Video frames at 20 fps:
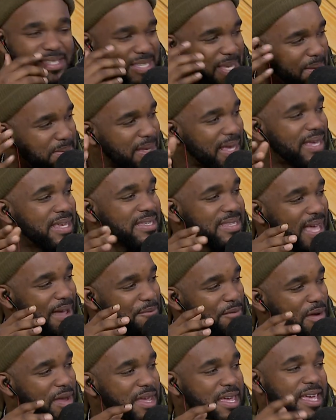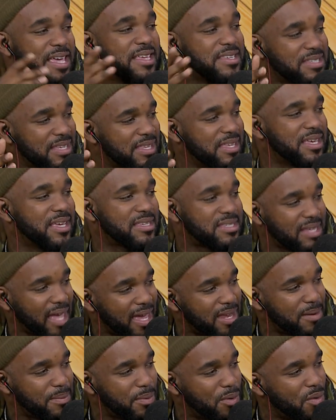seems like he's not very easily
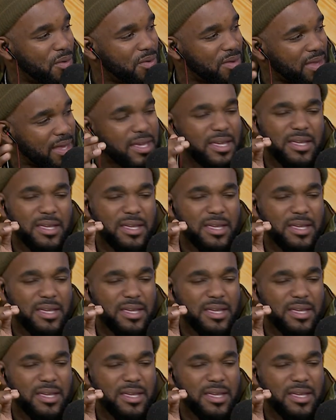excitable. Like,